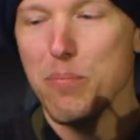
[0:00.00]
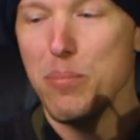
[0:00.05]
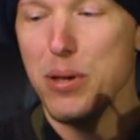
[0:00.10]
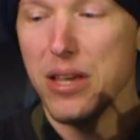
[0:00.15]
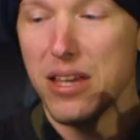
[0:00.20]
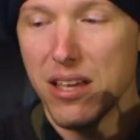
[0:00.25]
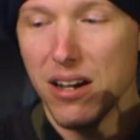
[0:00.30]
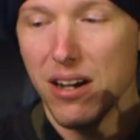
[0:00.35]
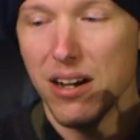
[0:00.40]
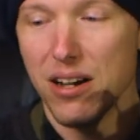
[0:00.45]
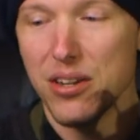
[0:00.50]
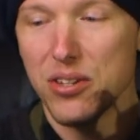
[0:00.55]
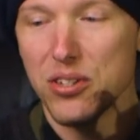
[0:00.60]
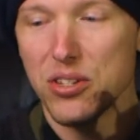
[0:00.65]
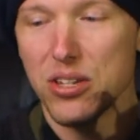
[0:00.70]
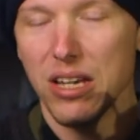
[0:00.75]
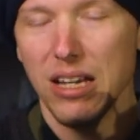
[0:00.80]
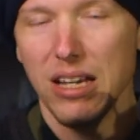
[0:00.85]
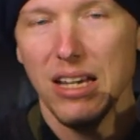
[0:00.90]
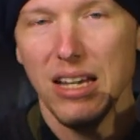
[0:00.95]

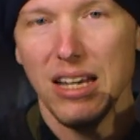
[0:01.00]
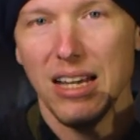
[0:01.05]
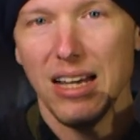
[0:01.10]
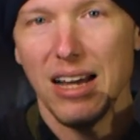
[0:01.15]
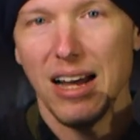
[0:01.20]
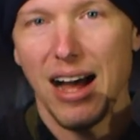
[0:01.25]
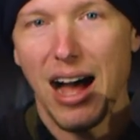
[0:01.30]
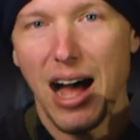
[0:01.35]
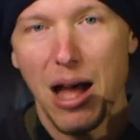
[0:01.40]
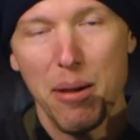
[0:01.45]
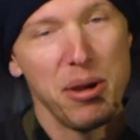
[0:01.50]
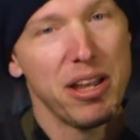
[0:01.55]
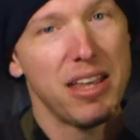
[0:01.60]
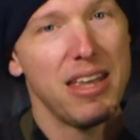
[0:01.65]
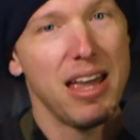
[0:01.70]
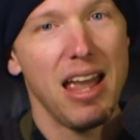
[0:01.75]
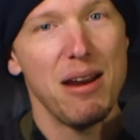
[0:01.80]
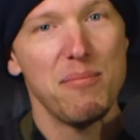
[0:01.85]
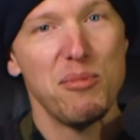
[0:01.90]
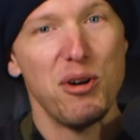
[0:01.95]
because I'm a
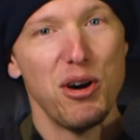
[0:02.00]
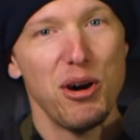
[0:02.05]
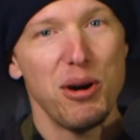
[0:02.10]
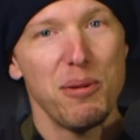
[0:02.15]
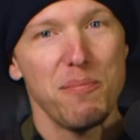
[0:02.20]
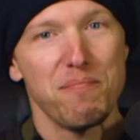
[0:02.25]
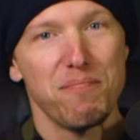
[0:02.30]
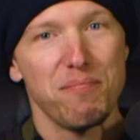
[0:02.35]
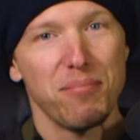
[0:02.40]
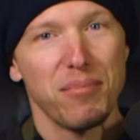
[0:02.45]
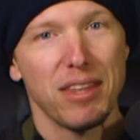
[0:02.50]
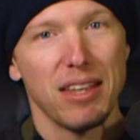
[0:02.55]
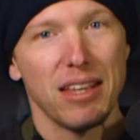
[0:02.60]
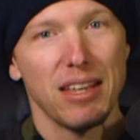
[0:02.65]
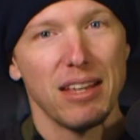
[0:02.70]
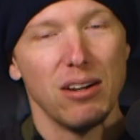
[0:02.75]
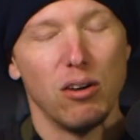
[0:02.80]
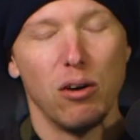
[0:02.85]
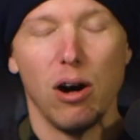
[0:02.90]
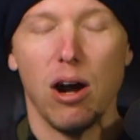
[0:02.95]
gamer,
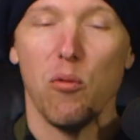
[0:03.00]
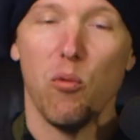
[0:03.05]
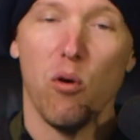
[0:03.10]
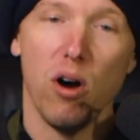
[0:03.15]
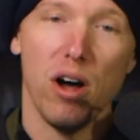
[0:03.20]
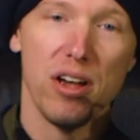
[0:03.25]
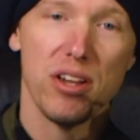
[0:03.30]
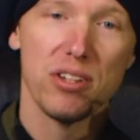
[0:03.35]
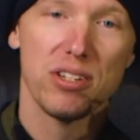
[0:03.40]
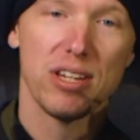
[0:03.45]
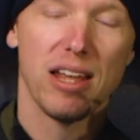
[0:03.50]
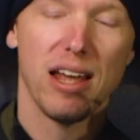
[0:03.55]
or I was.